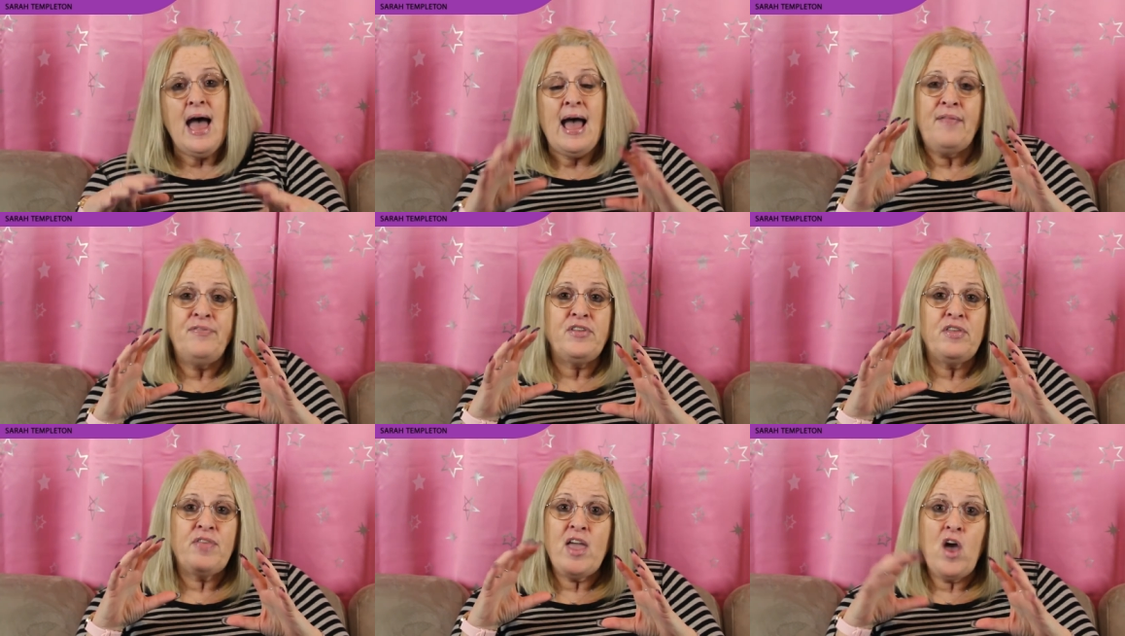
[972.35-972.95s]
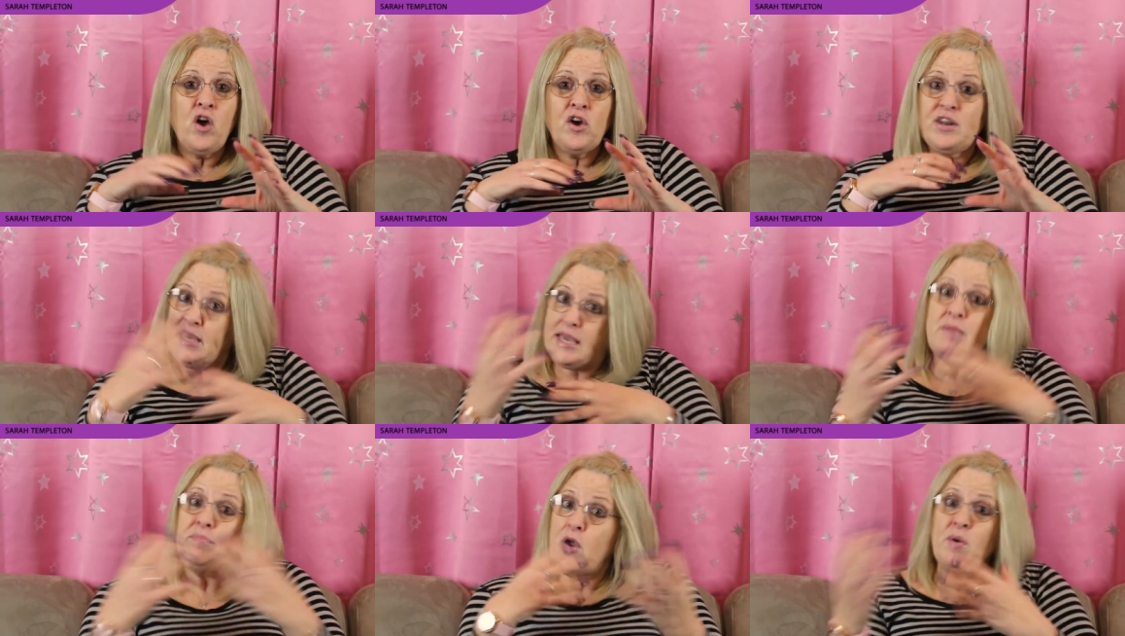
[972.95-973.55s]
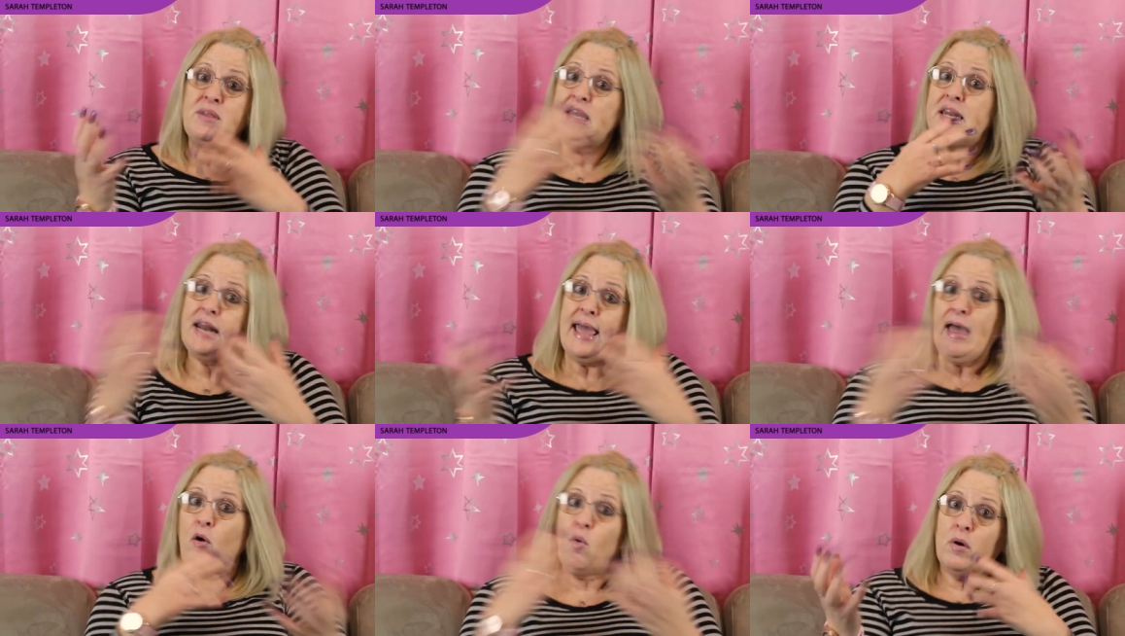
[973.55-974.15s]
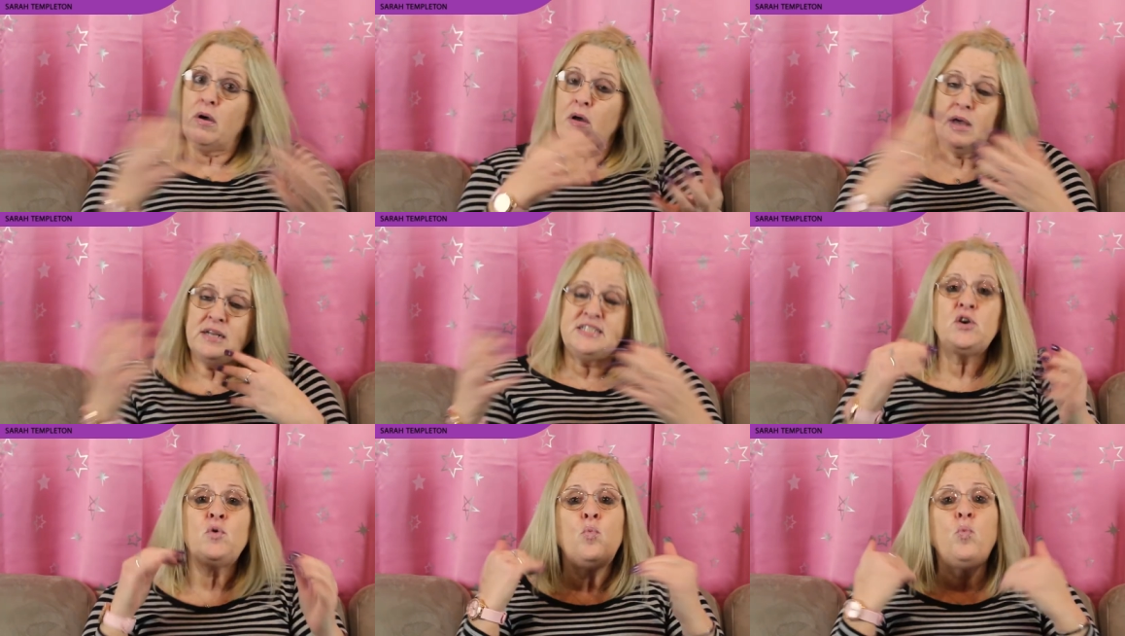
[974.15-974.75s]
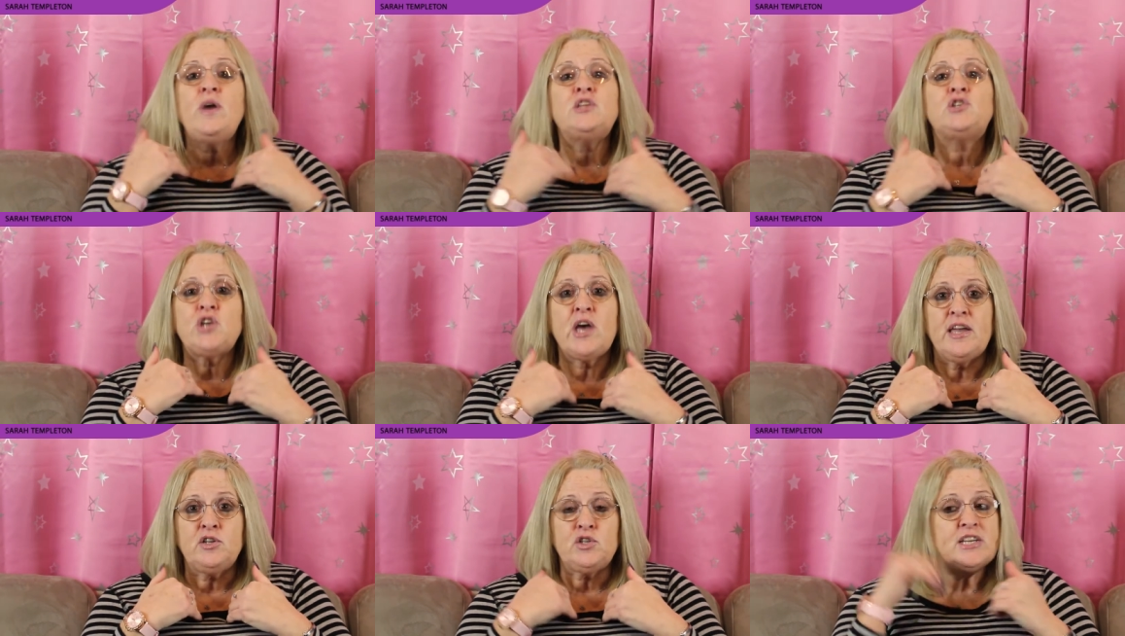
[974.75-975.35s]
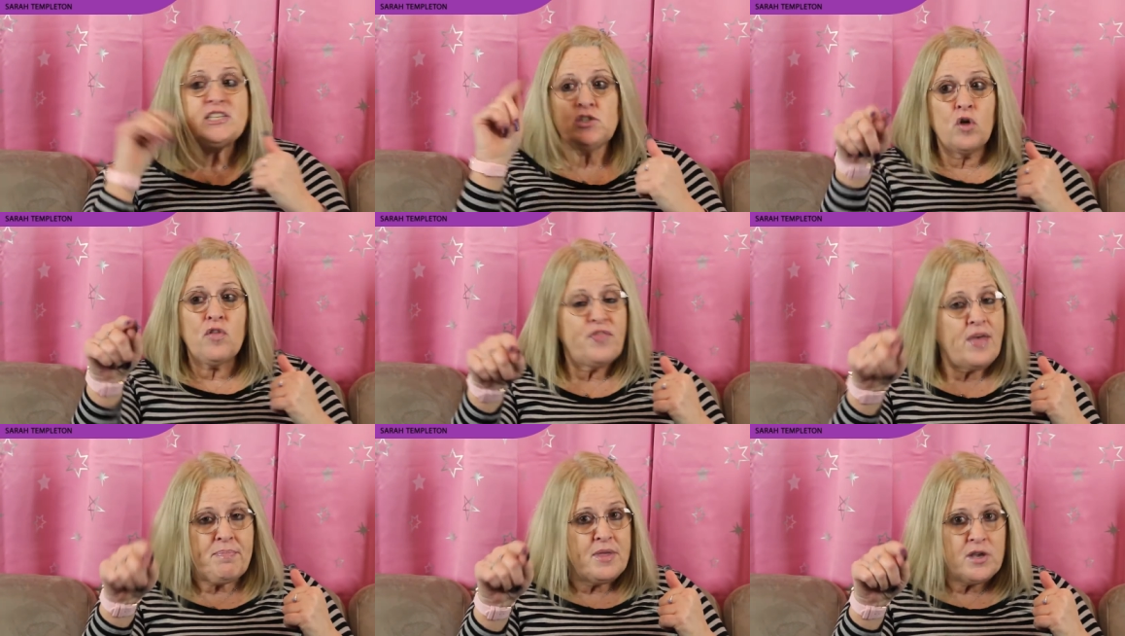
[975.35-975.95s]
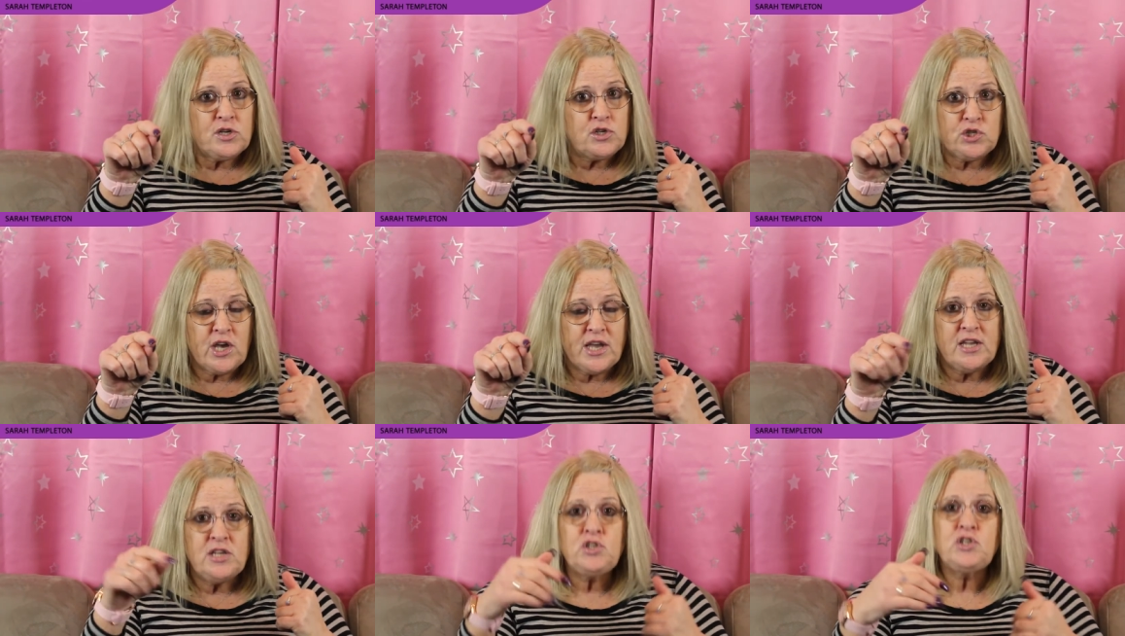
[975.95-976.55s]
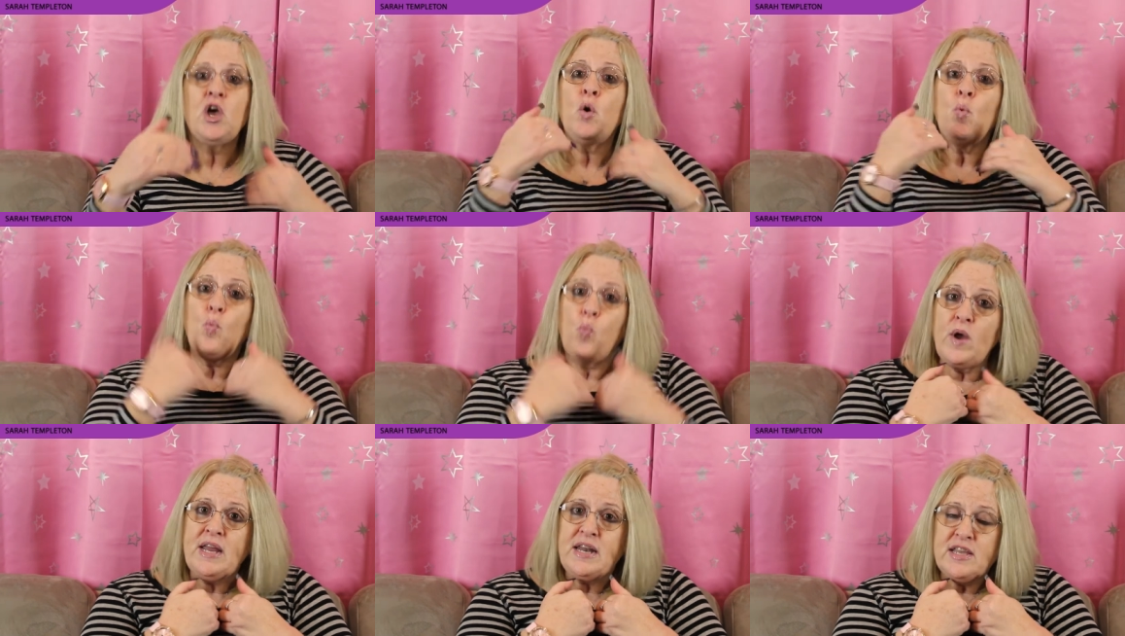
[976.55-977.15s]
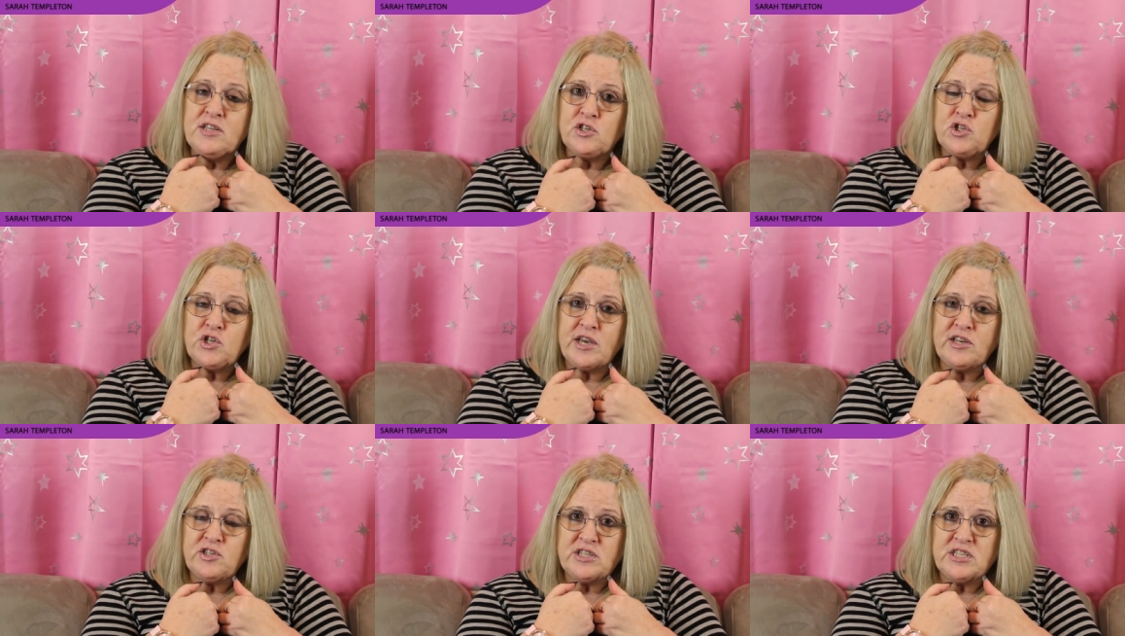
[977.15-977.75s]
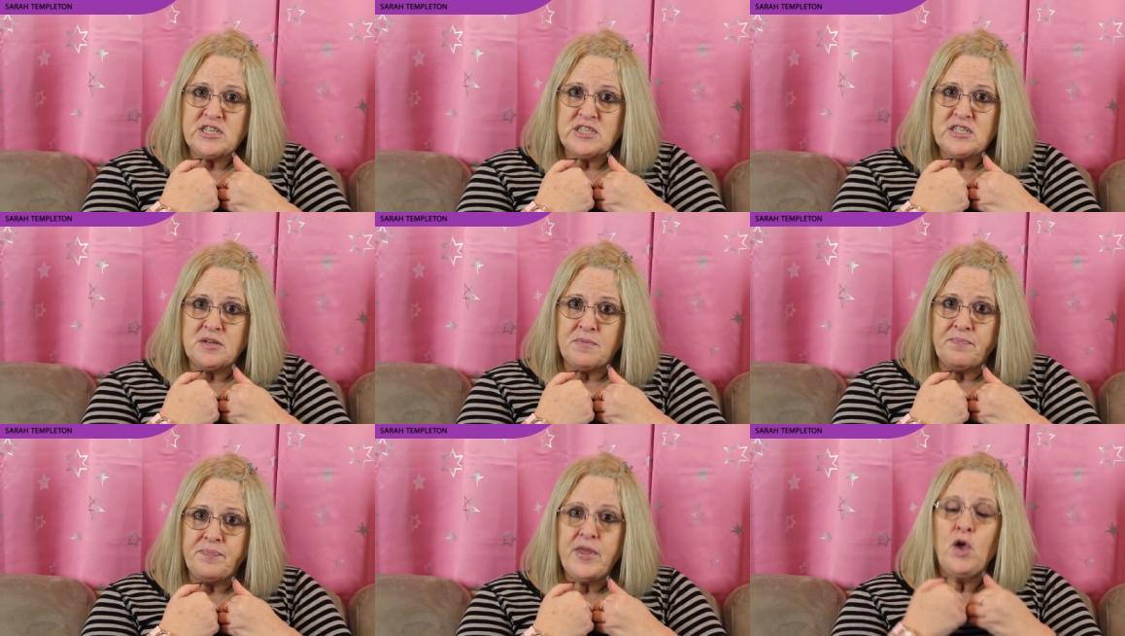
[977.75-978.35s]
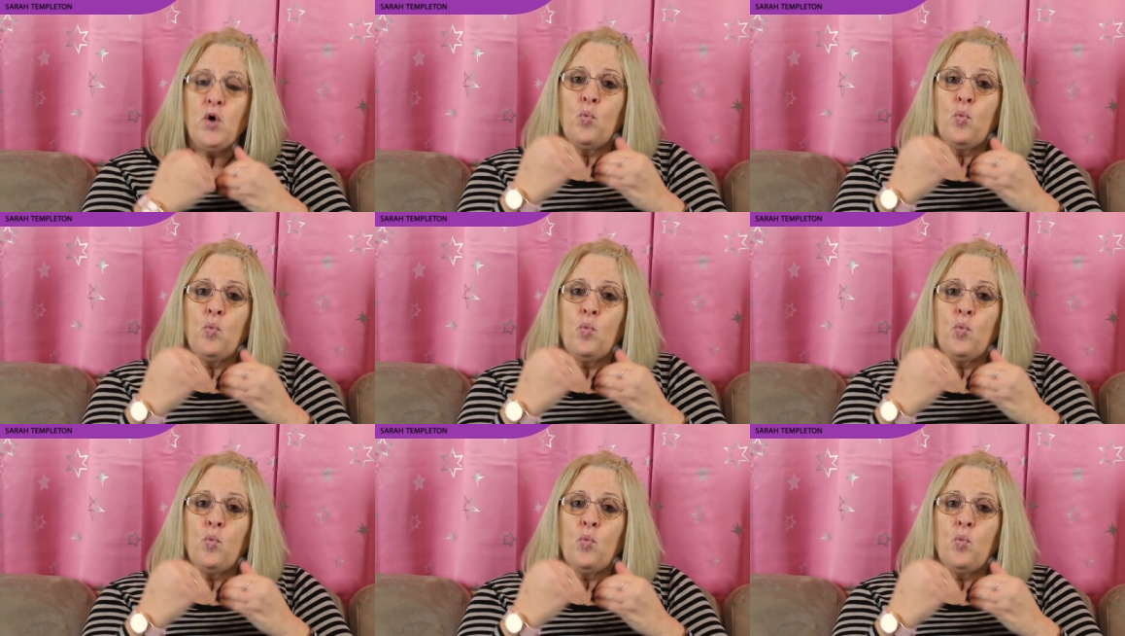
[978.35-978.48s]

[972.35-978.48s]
and they are going to keep going in and out until we change. It's not them that can change. We need to change the system.